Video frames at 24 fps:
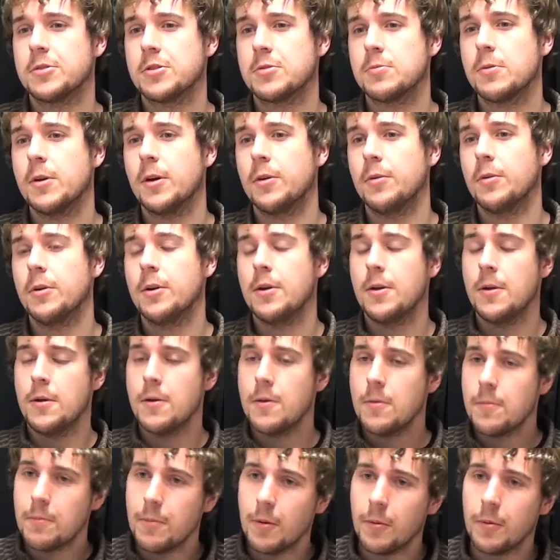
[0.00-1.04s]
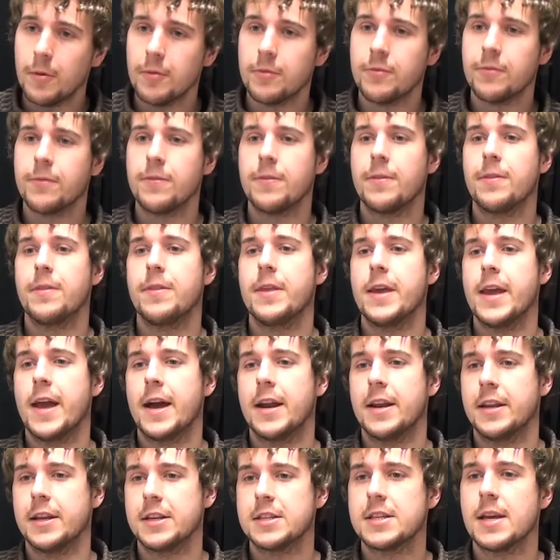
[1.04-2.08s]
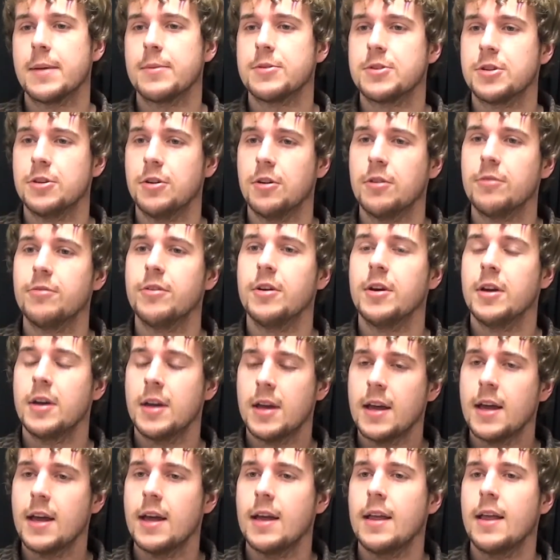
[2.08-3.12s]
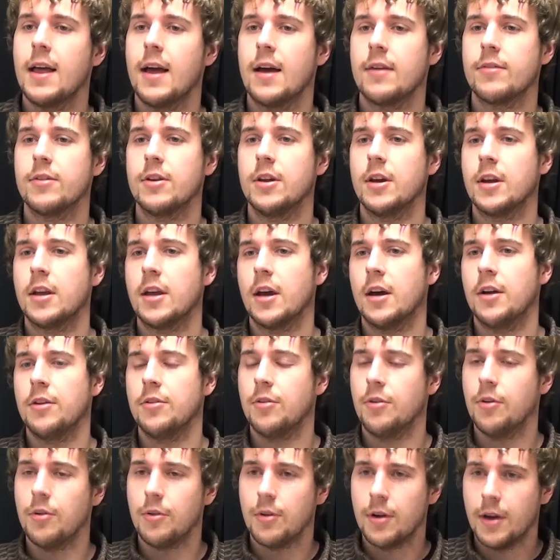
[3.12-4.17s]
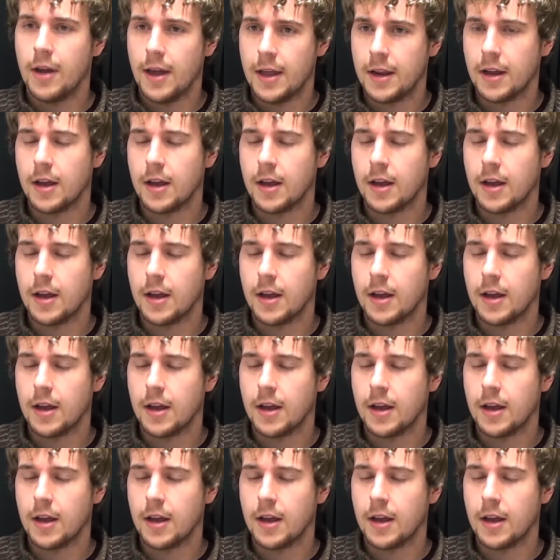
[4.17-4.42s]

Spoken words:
as well, but with the added exception of having a gun and